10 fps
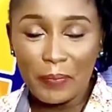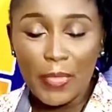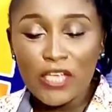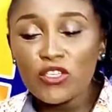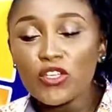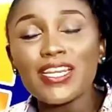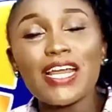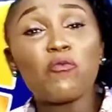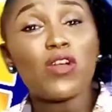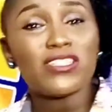So don't let
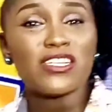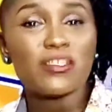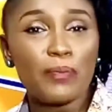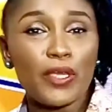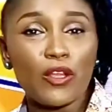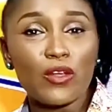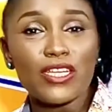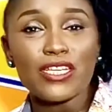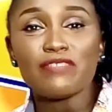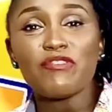water spill on
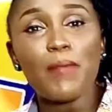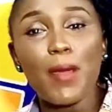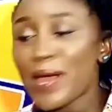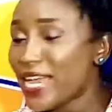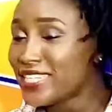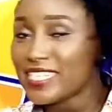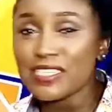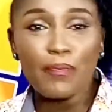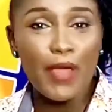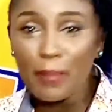it. Remember, it is
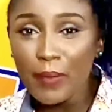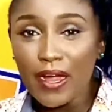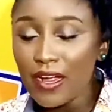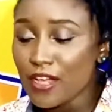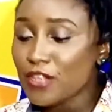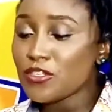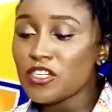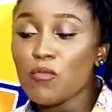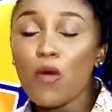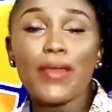paper. So the
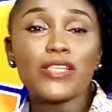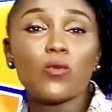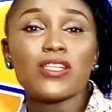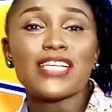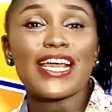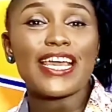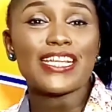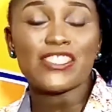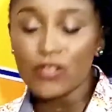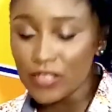moment water
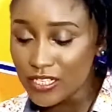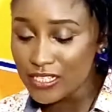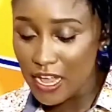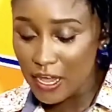gets on it, now